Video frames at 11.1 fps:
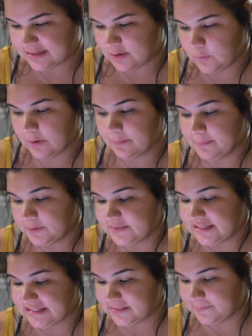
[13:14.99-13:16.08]
or most
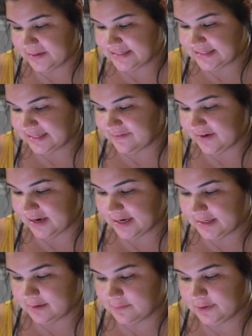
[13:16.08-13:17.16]
expensive
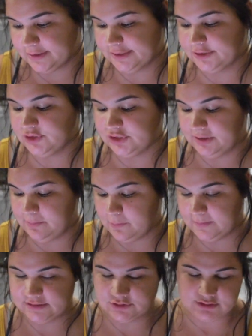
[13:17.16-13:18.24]
item on your Jeep
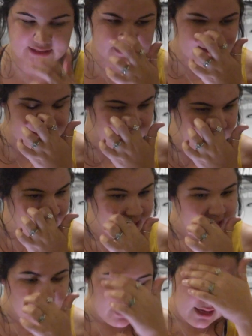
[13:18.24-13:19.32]
wish list?
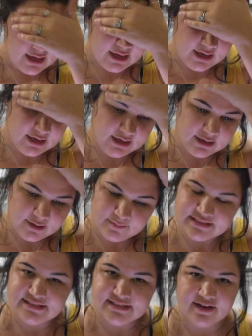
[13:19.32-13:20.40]

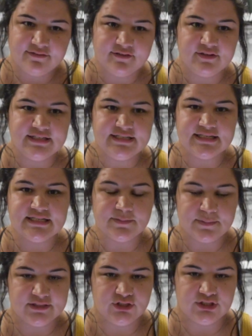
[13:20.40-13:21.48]
Definitely
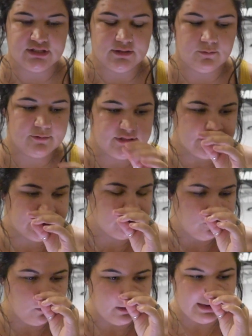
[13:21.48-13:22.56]
suspension, which is
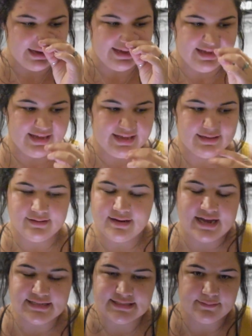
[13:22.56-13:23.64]
why it
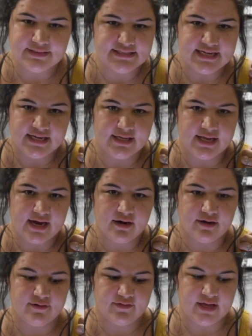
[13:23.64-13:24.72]
hasn't been taken
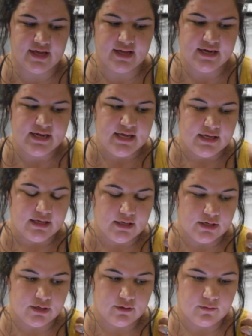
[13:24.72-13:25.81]
care of yet. You
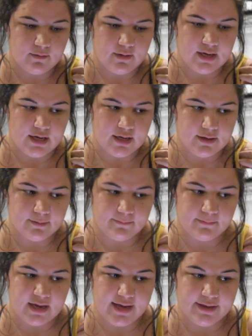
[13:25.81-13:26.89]
know,
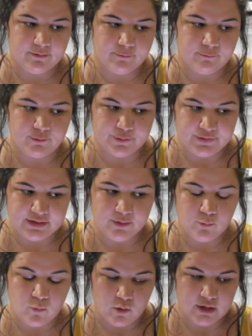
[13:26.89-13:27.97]
I really
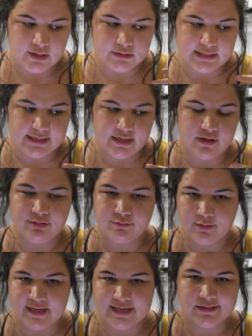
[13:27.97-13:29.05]
want like a
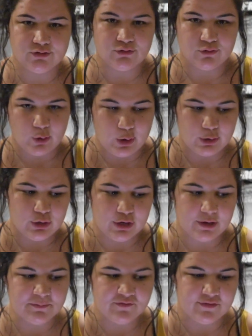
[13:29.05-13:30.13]
3-inch long
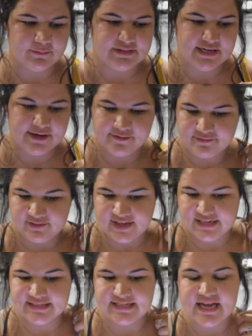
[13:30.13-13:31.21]
arm from
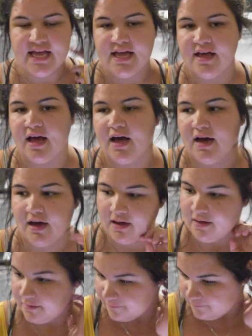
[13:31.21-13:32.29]
TerraFlex,
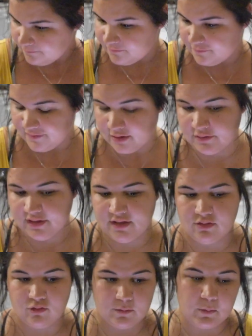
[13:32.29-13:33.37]

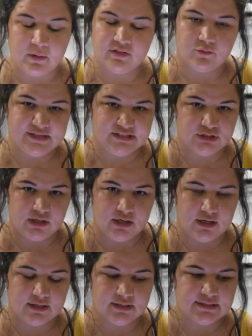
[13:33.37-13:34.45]
Falcon 3.3
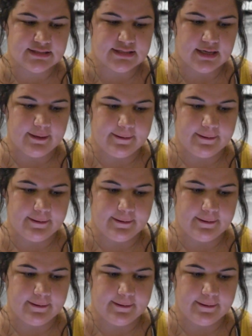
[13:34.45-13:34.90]
shocks,